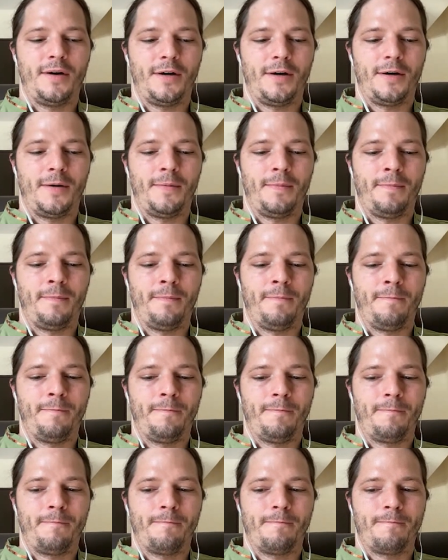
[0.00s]
Um,
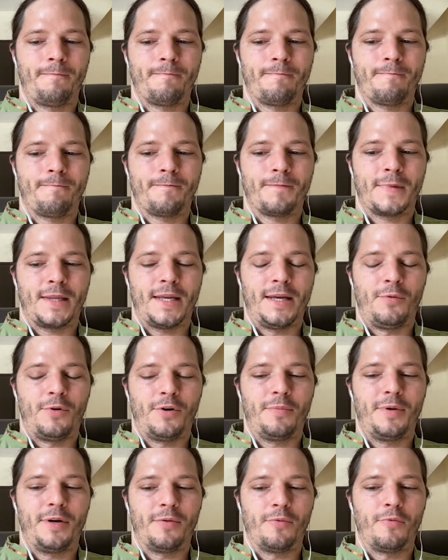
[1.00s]
it
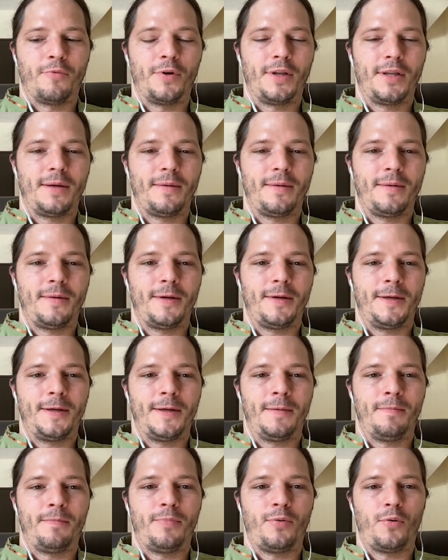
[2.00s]
would have been a really
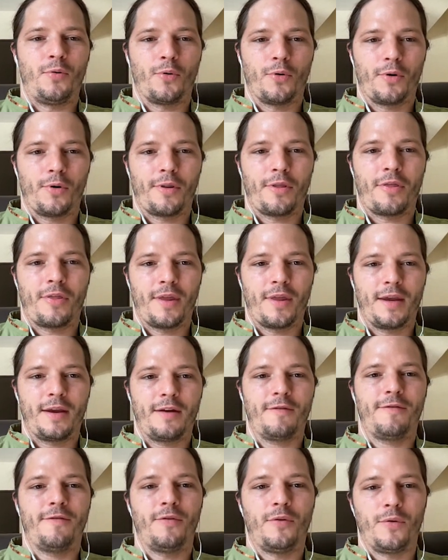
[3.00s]
important
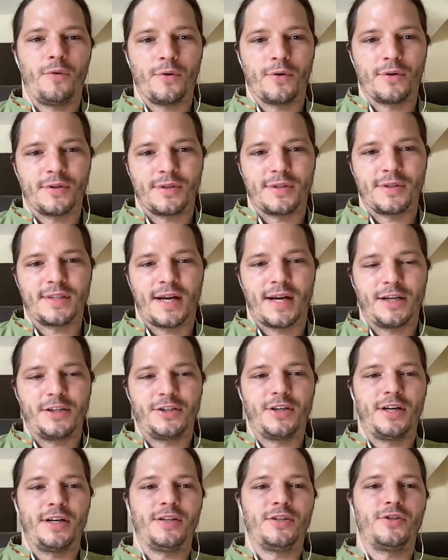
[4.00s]
thing for
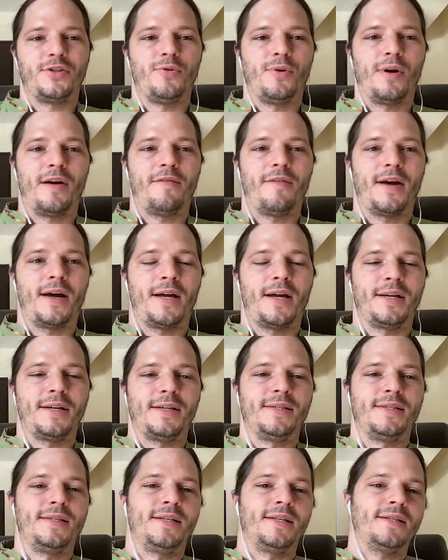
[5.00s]
sidechains to have had
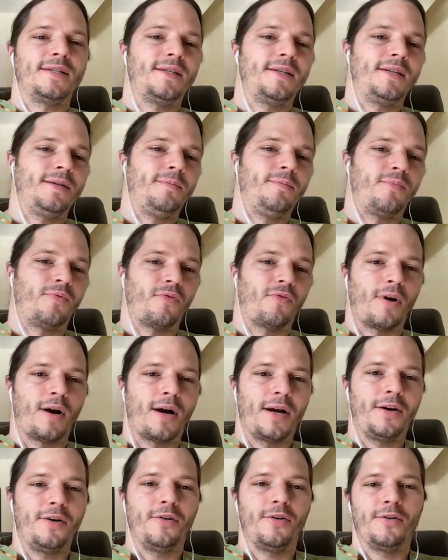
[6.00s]
existed
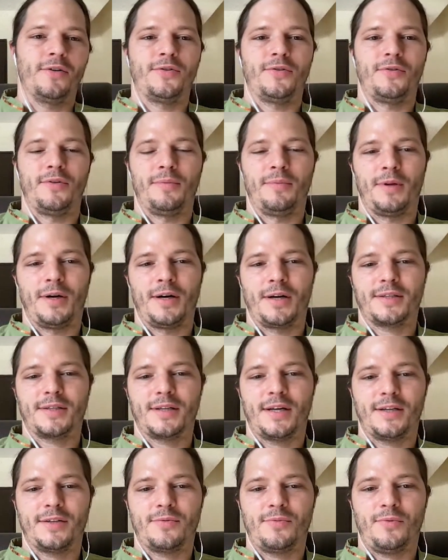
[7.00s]
prior to the block
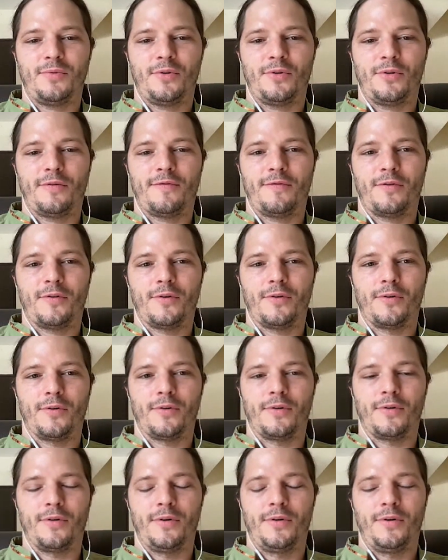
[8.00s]
size war
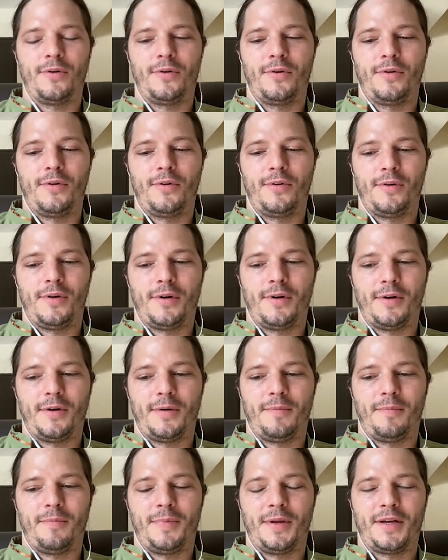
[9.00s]
for
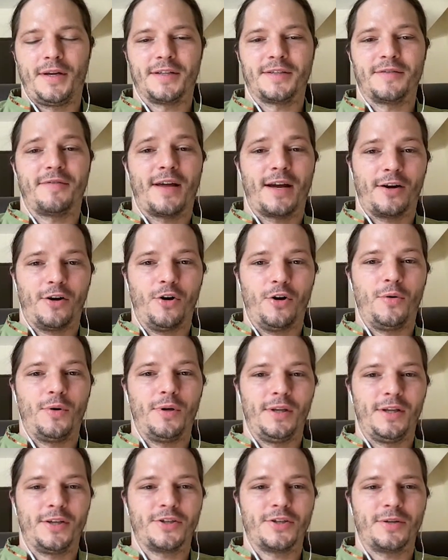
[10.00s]
um, because of that
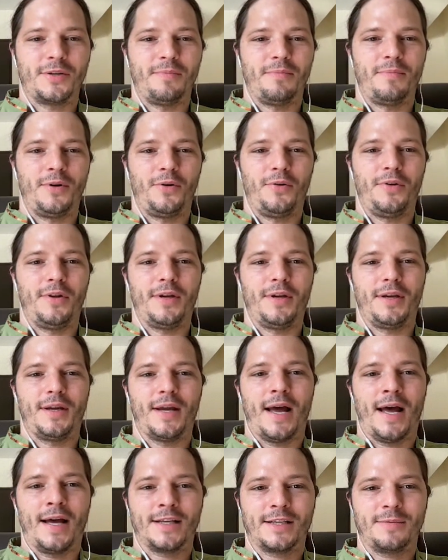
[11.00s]
coalition building
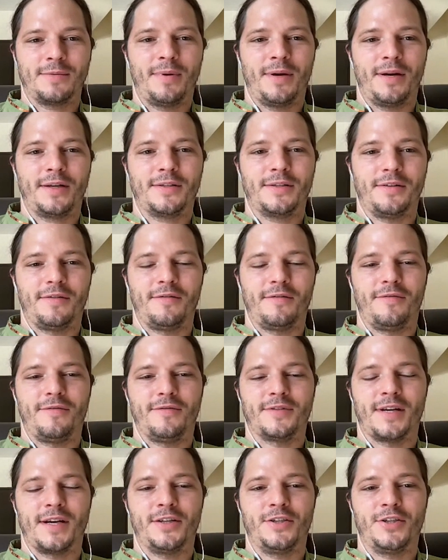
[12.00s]
aspect of
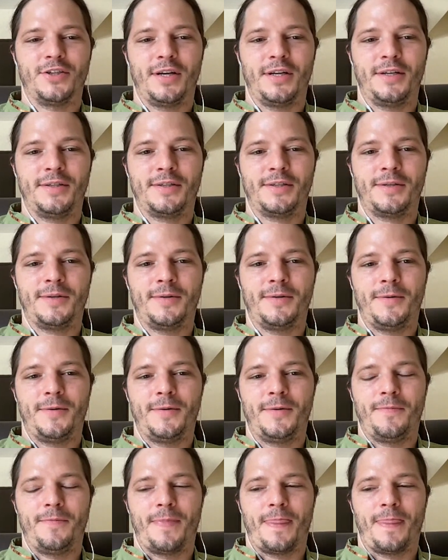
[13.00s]
sidechains.